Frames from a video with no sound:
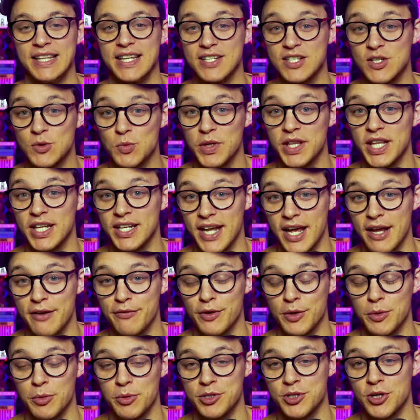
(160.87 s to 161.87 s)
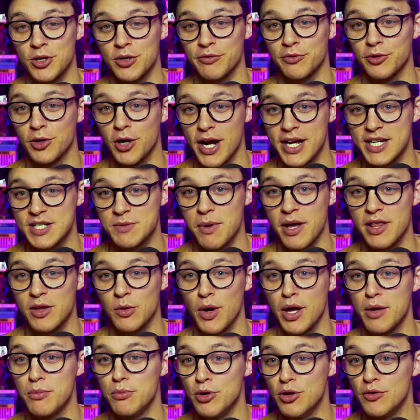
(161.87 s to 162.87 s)
This is when the date for the return of Christ, by the
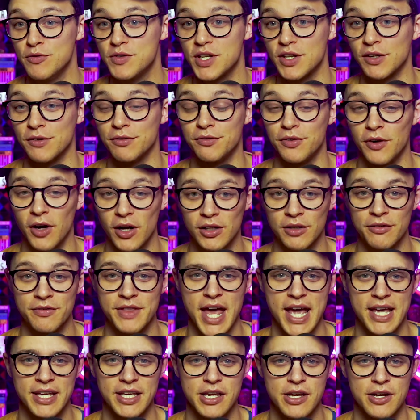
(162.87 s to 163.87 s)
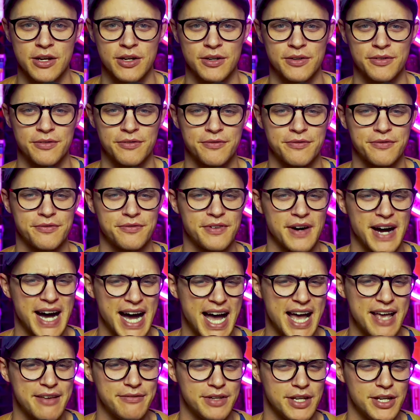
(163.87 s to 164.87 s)
way, moved to the fall of that year,
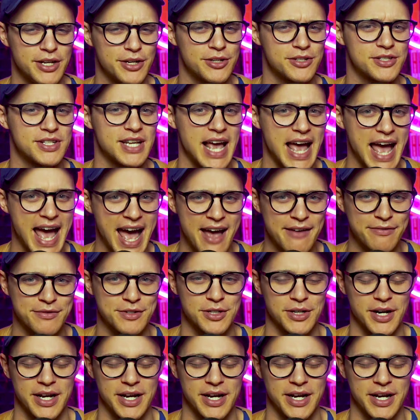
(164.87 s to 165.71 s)
5 years after